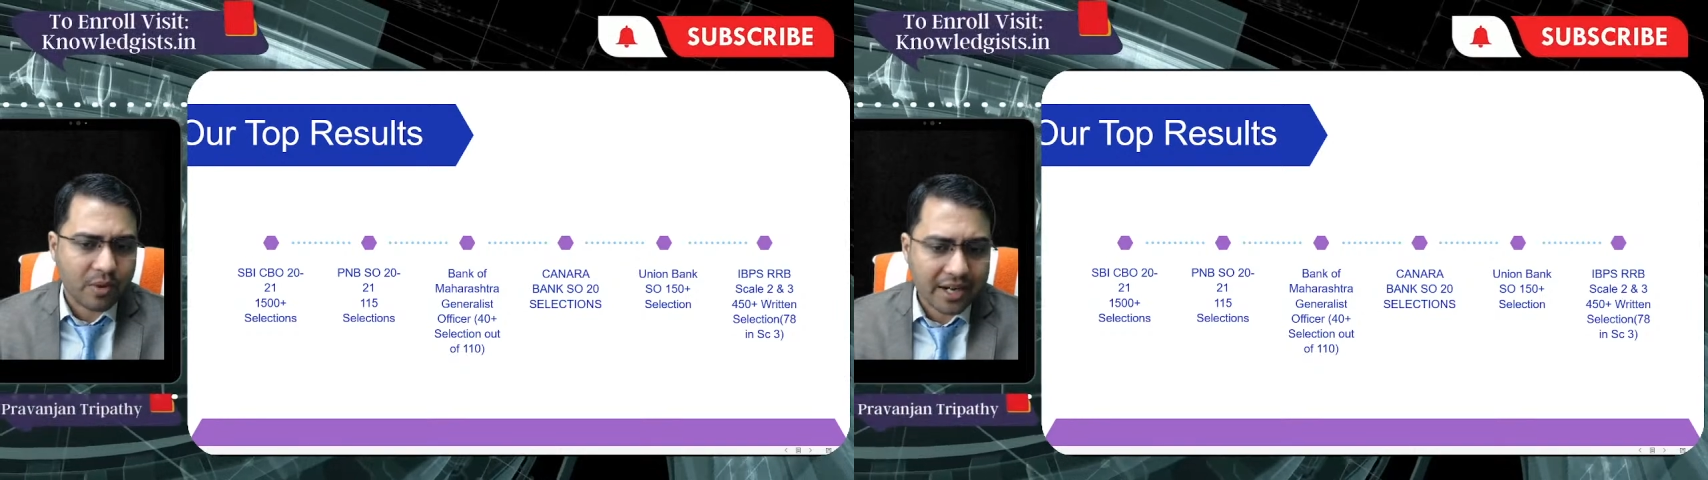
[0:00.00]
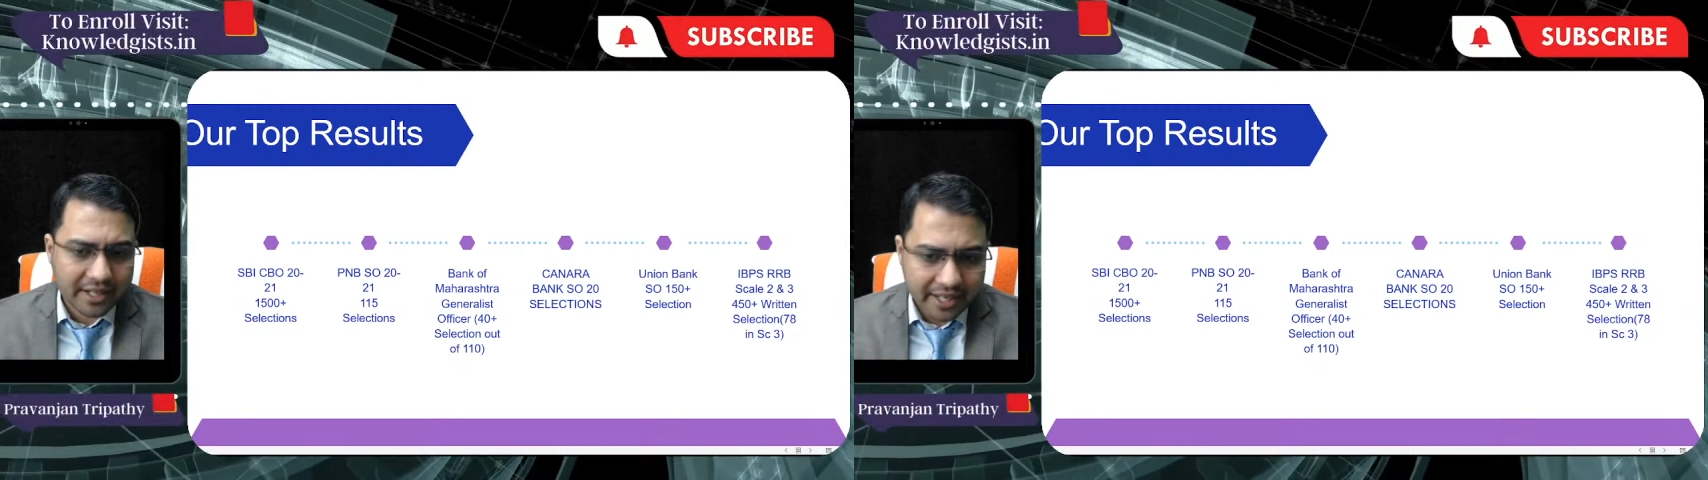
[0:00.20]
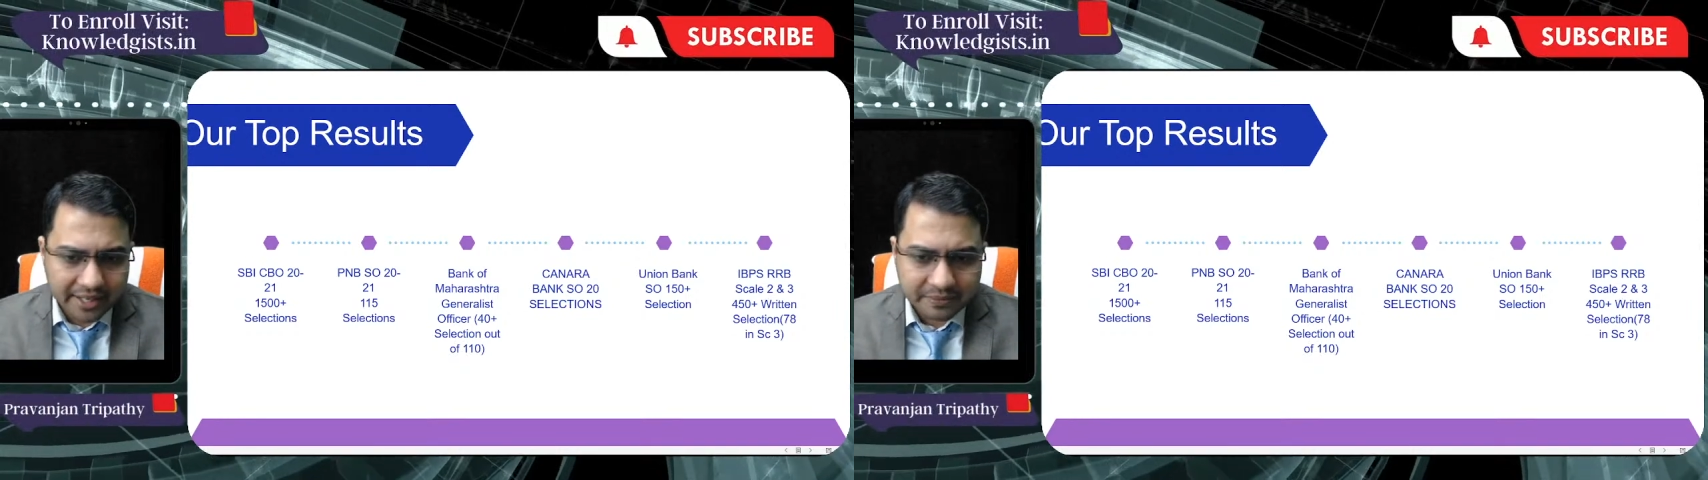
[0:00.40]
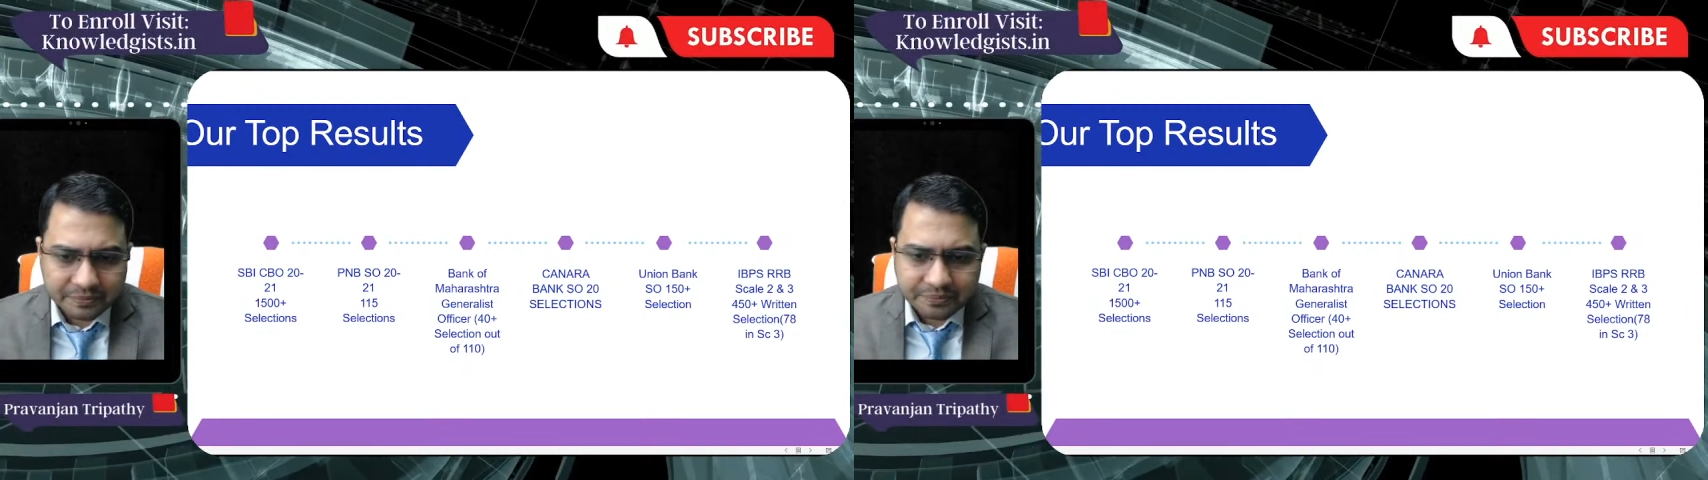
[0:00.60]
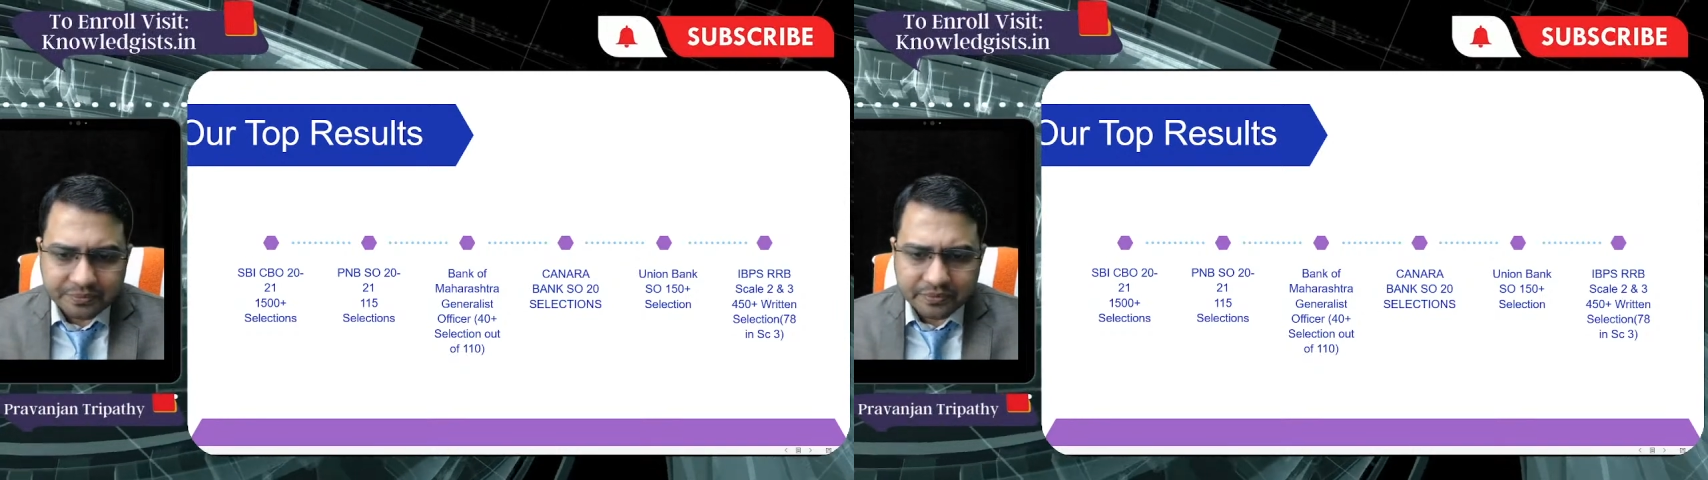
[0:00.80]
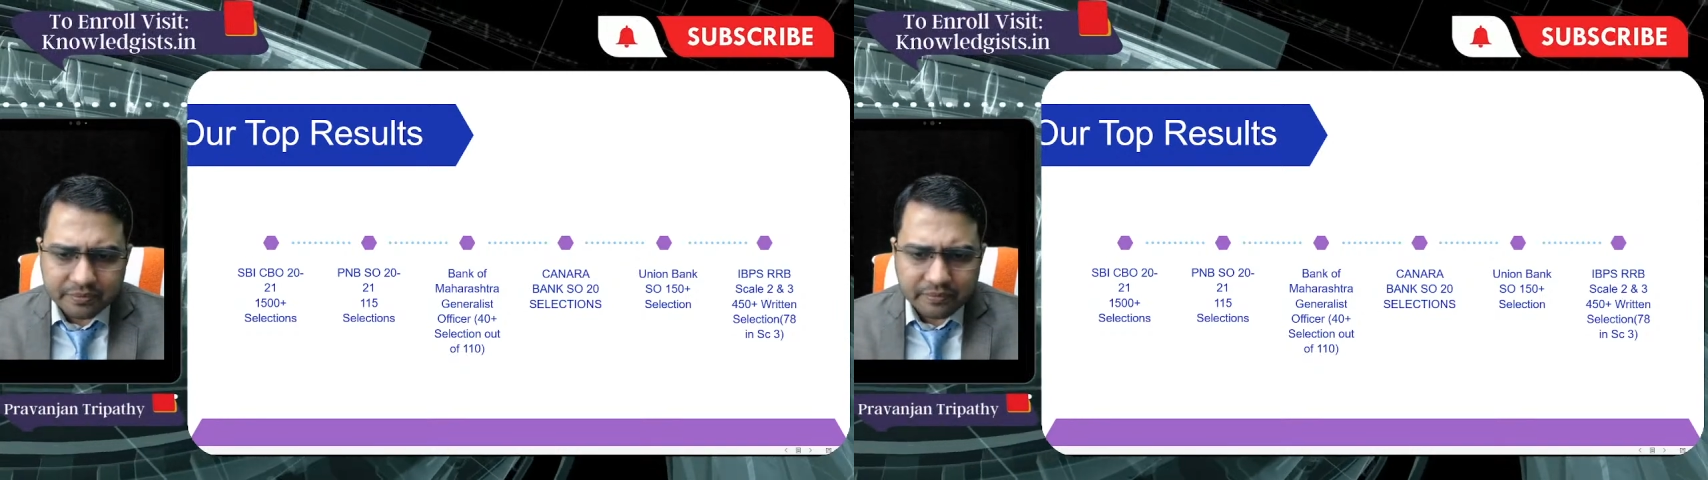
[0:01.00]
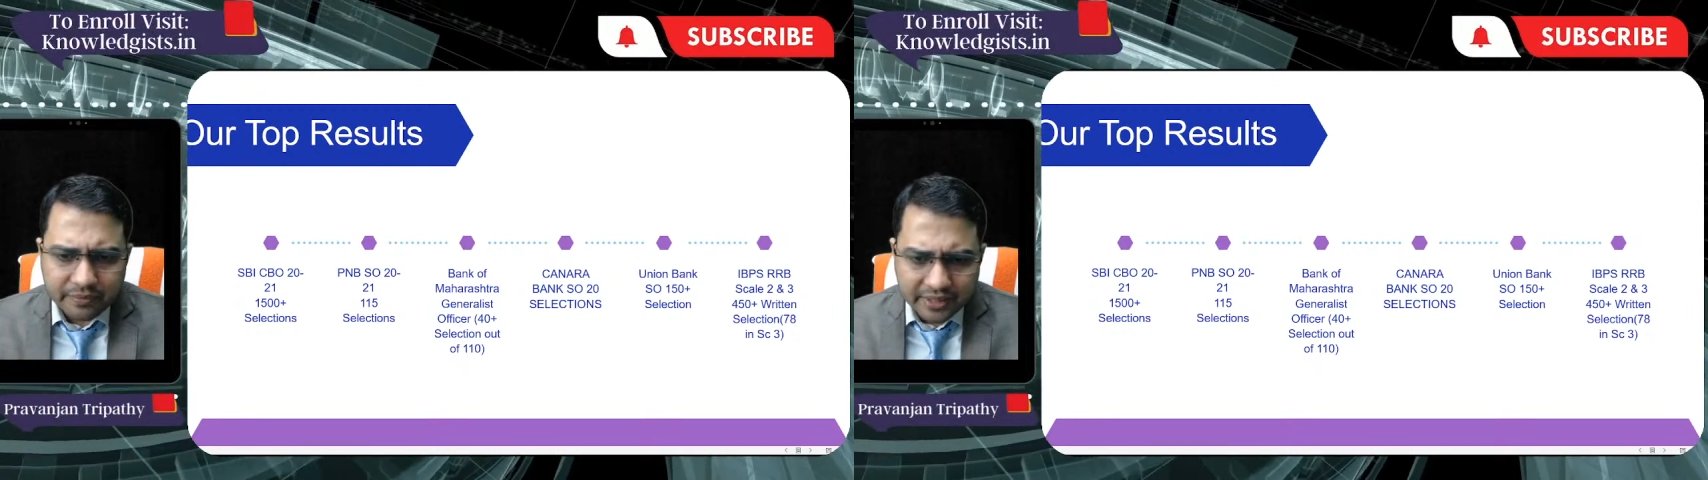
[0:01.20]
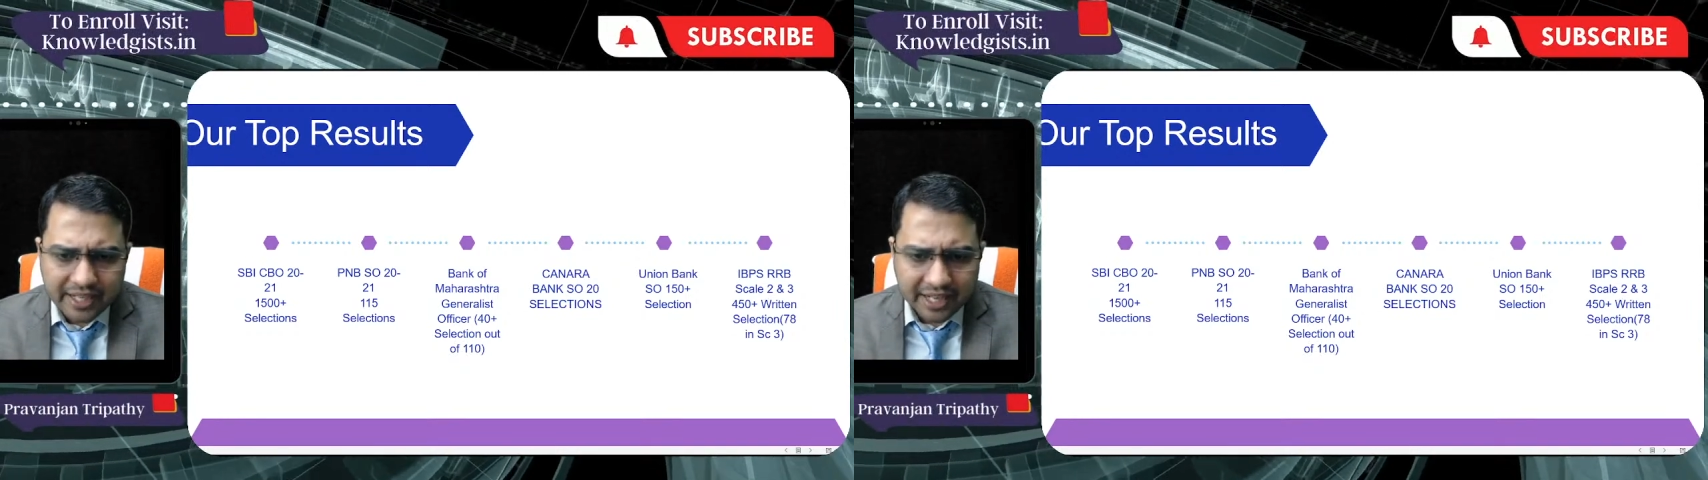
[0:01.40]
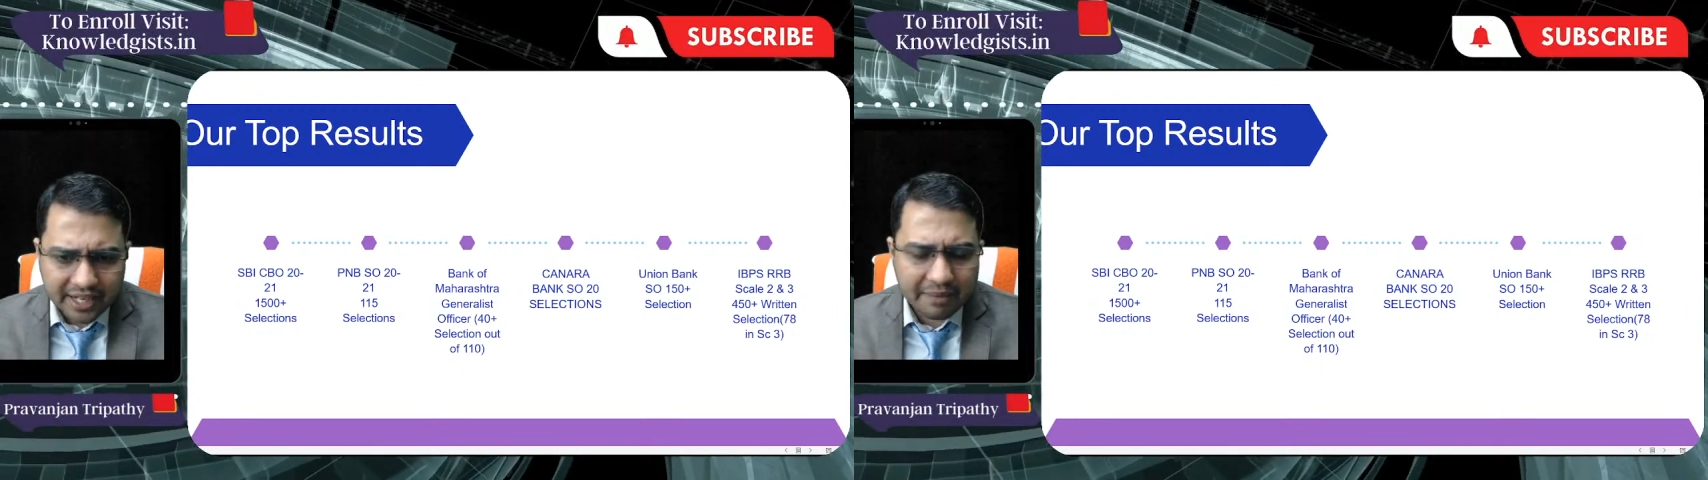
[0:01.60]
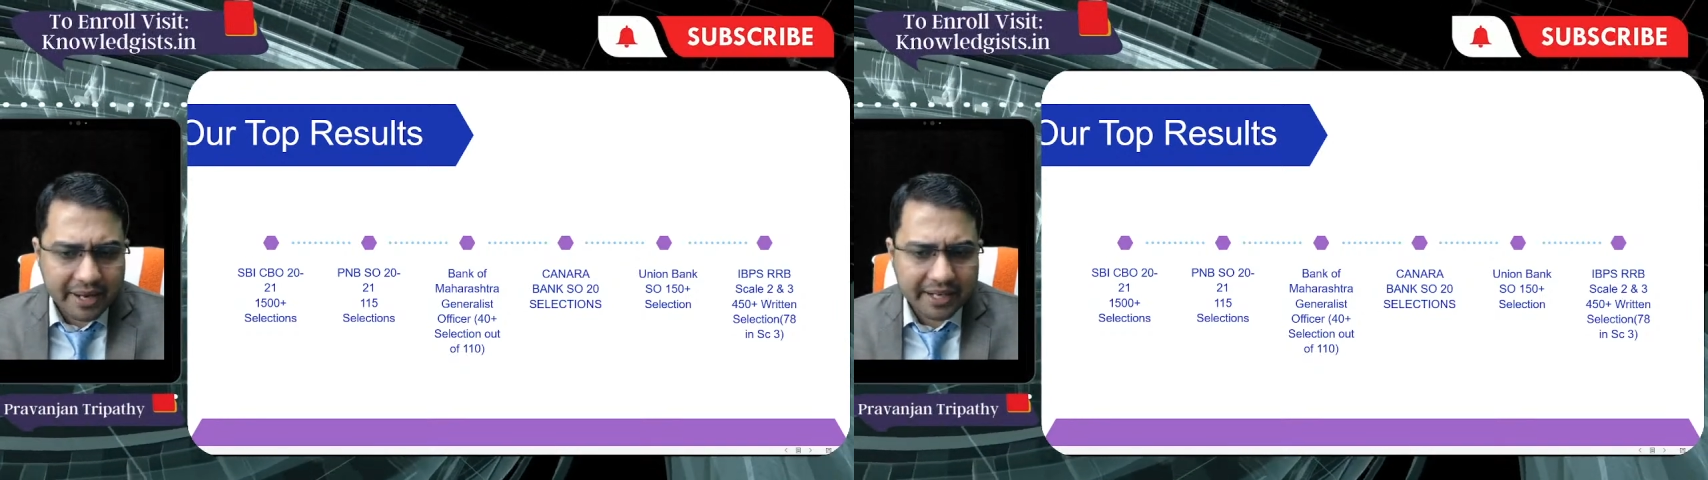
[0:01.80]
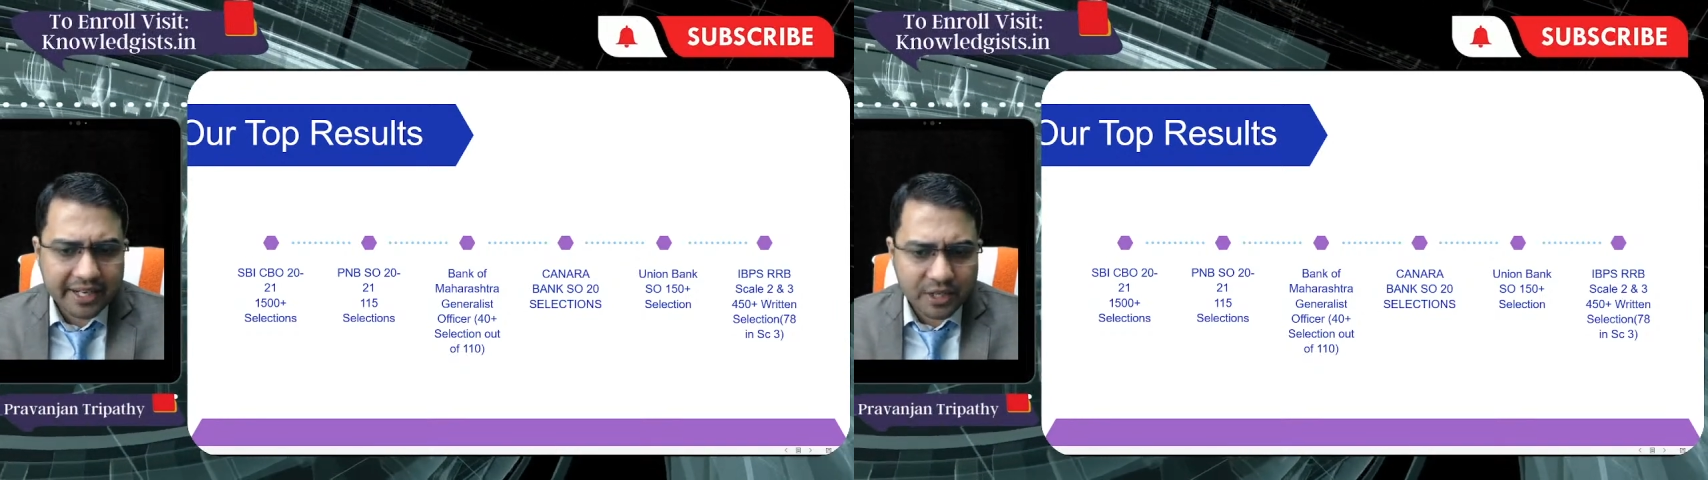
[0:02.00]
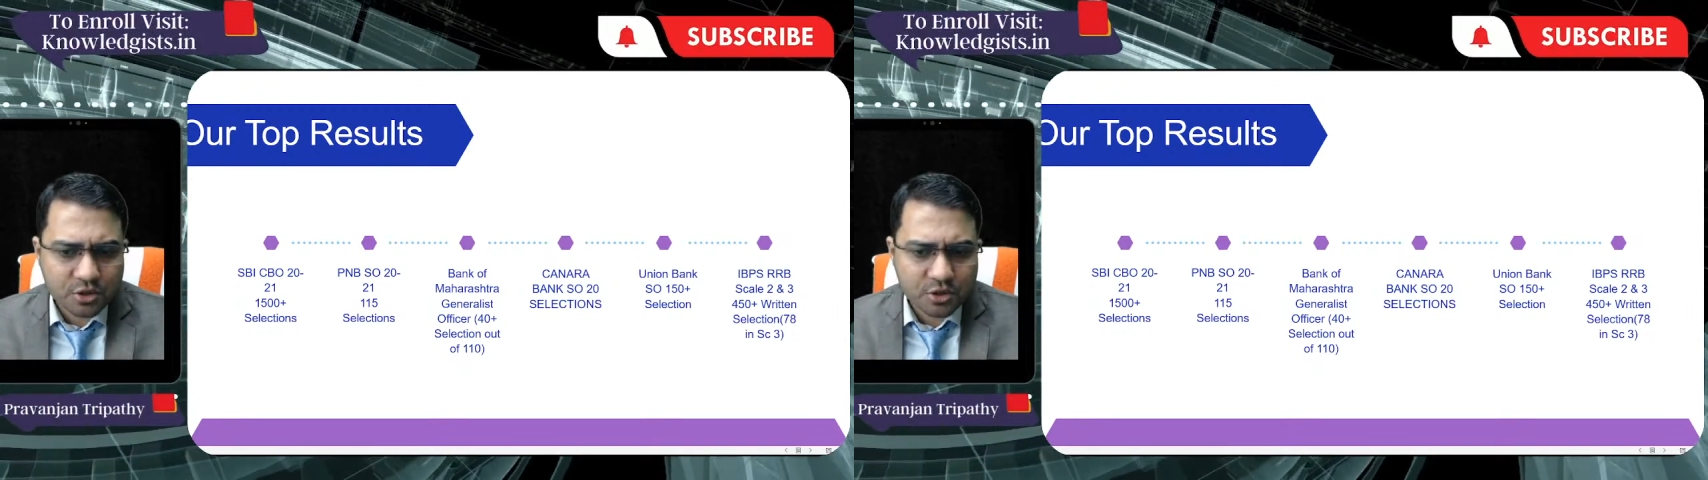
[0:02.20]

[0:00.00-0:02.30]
110. Canara Bank